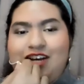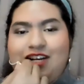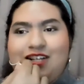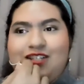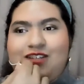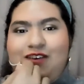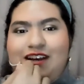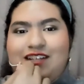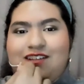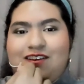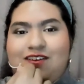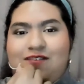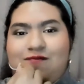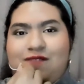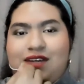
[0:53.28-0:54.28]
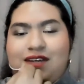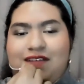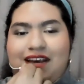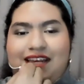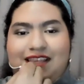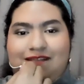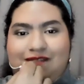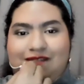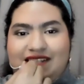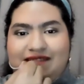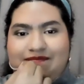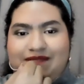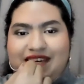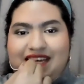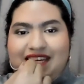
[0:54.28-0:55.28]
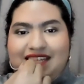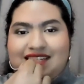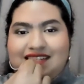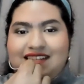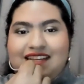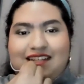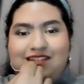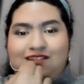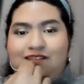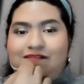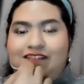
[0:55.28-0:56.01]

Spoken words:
So I started recreating the recipes and started